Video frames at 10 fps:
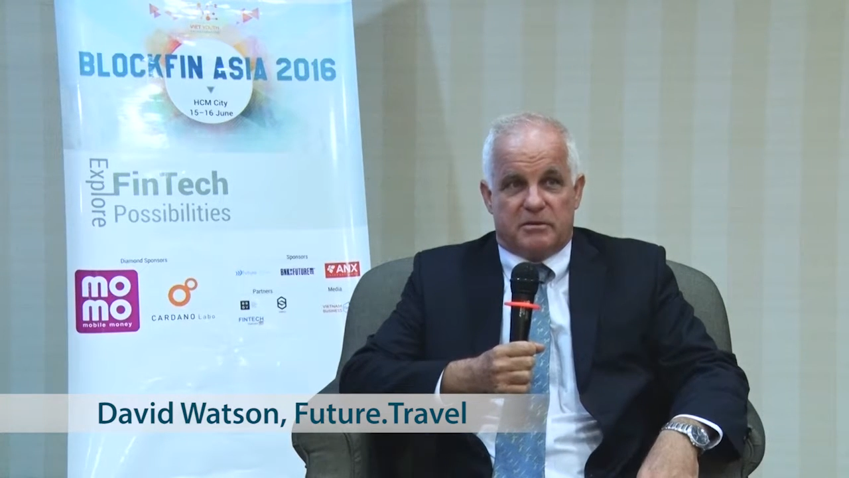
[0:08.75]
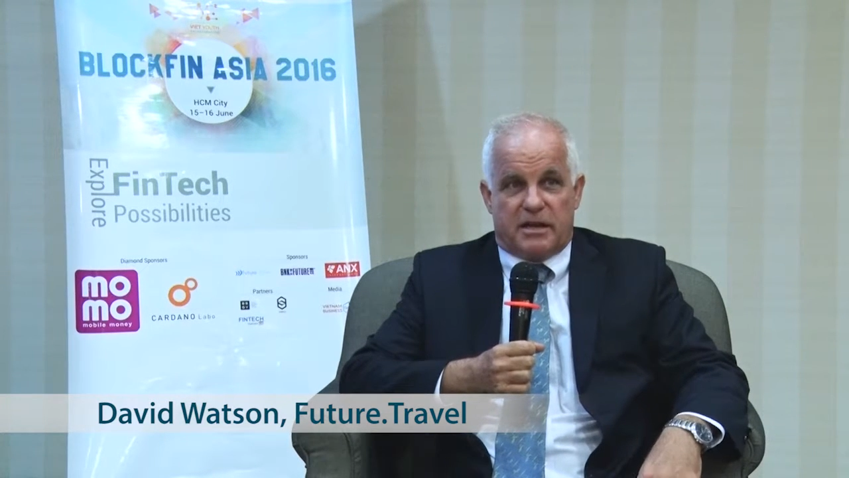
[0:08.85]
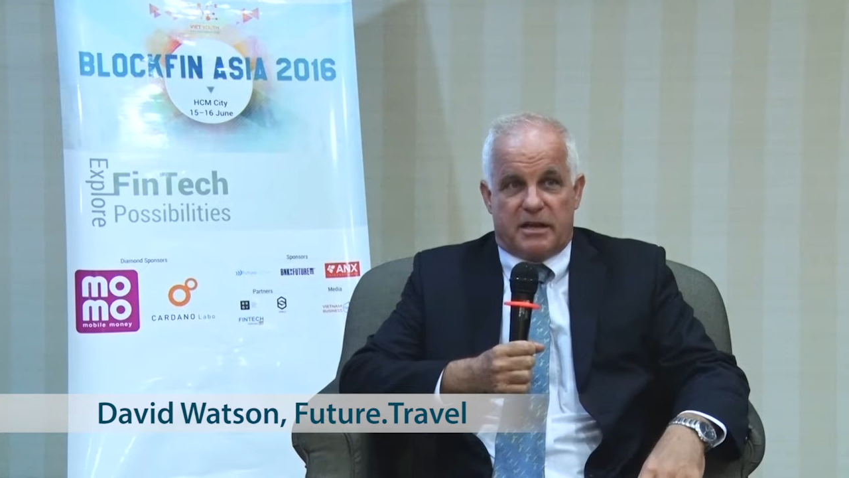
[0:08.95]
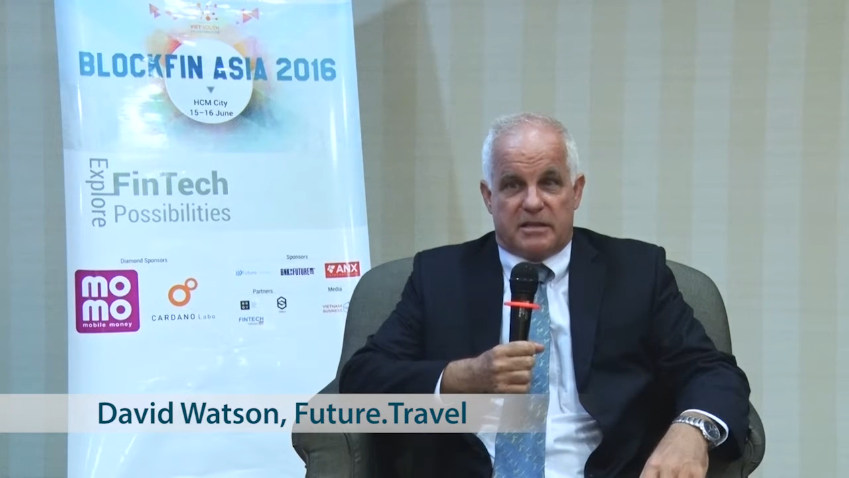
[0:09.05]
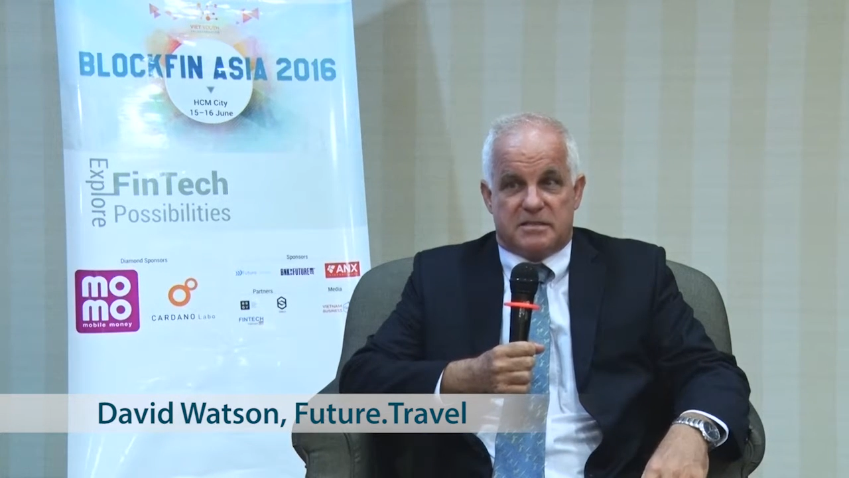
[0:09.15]

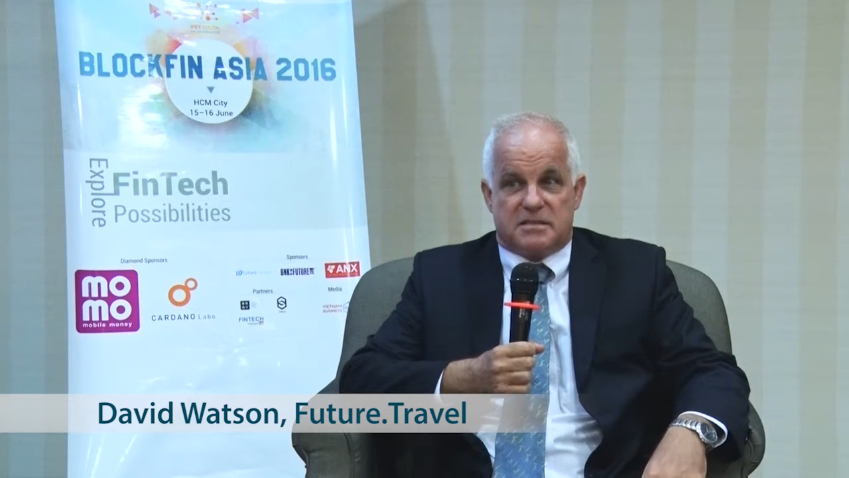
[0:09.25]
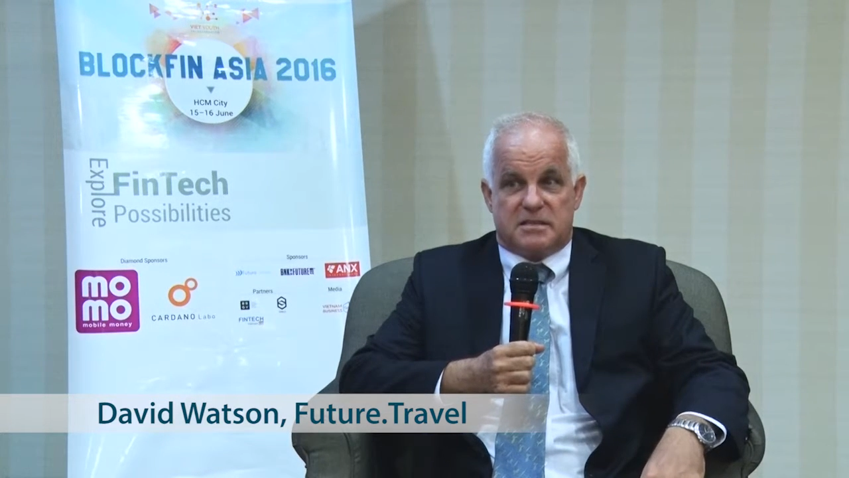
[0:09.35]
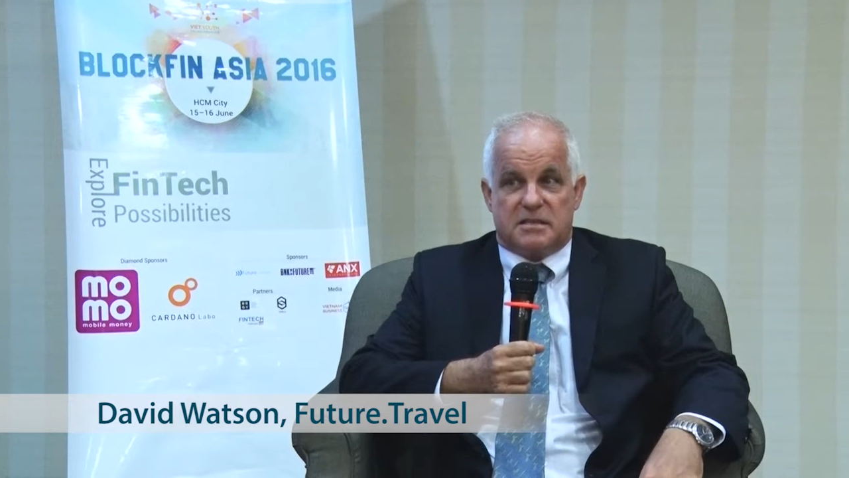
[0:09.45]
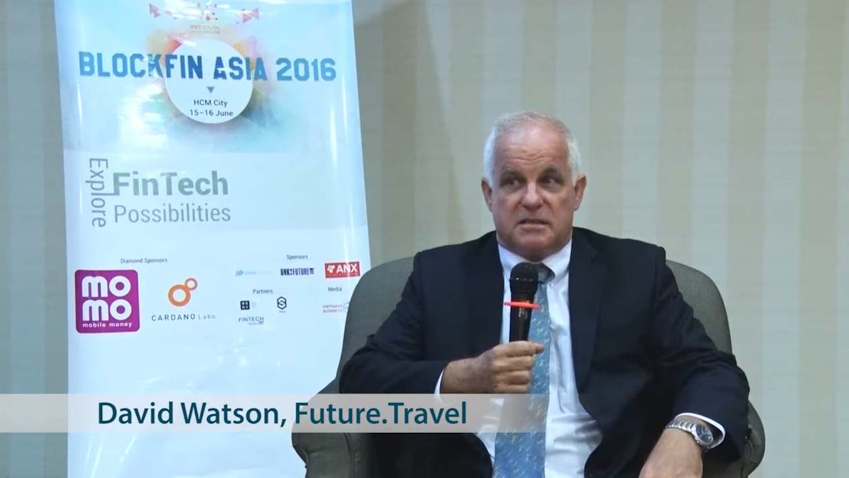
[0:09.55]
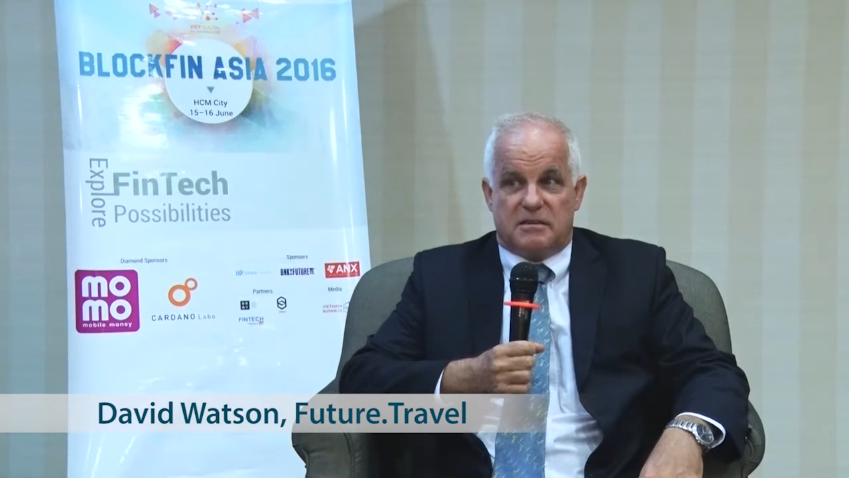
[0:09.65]
and
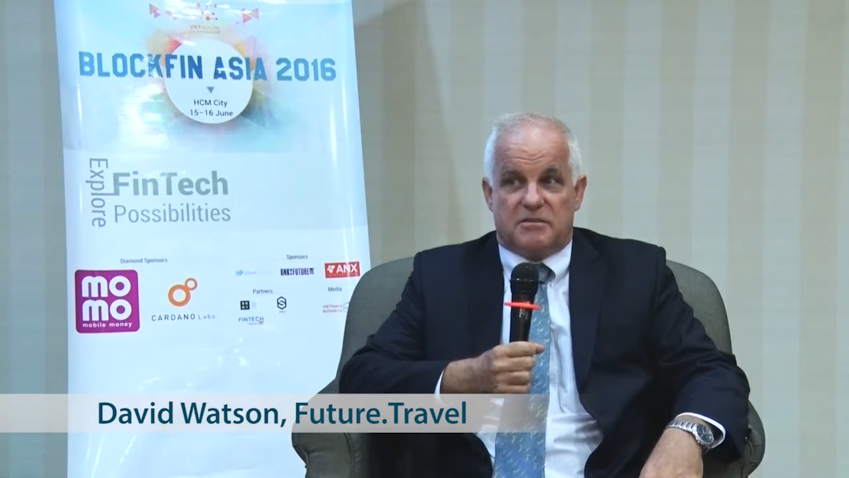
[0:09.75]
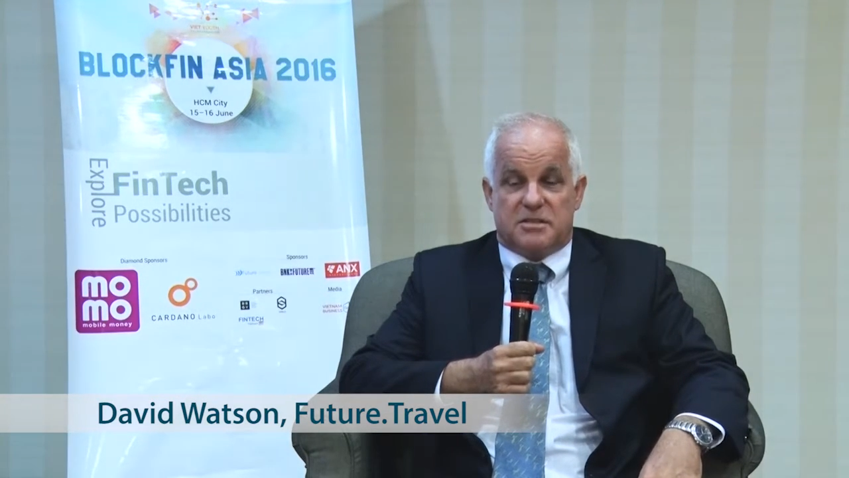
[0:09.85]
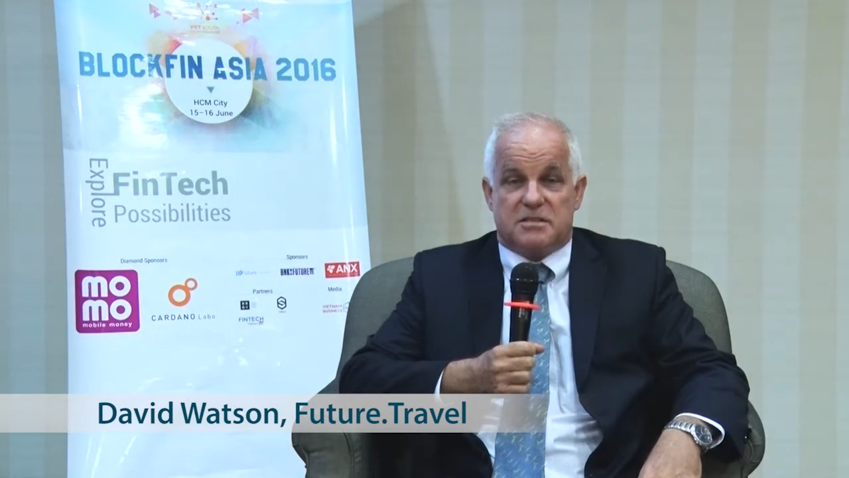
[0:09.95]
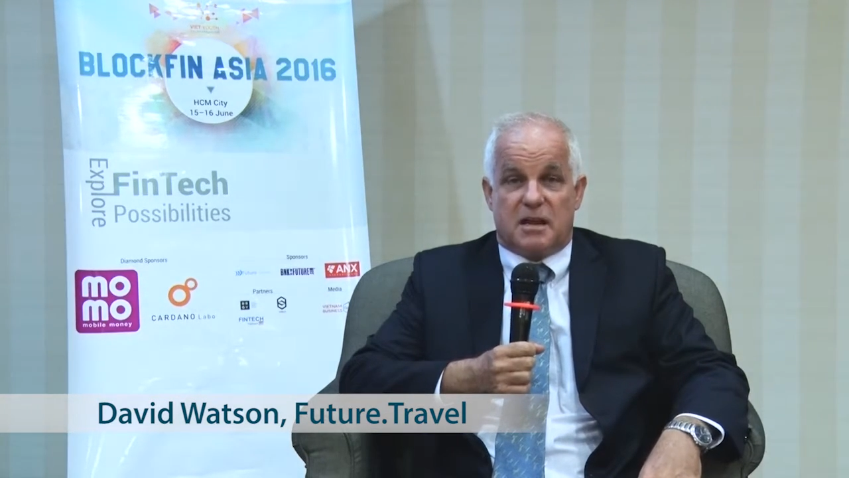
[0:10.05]
see just